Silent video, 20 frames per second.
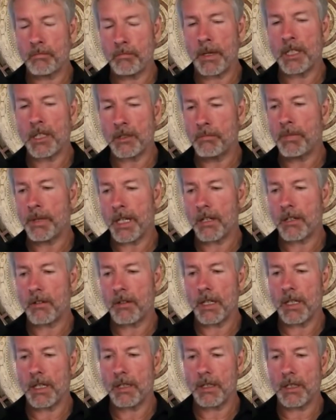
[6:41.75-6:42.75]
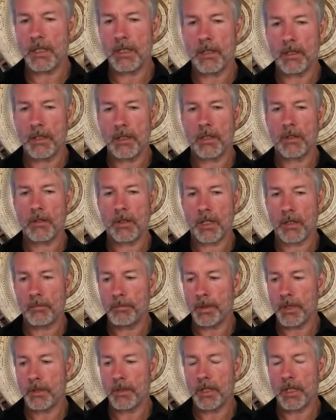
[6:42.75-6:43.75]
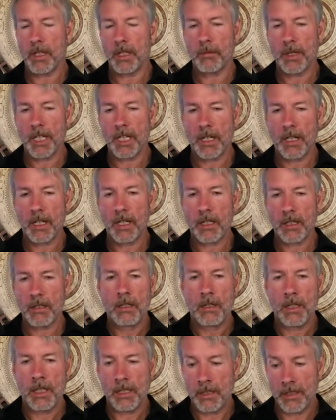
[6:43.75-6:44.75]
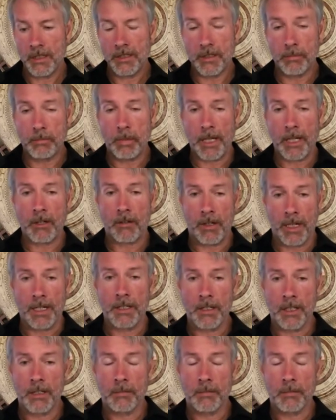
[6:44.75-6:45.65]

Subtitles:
much better idea than owning a building in Manhattan. And it is a better idea,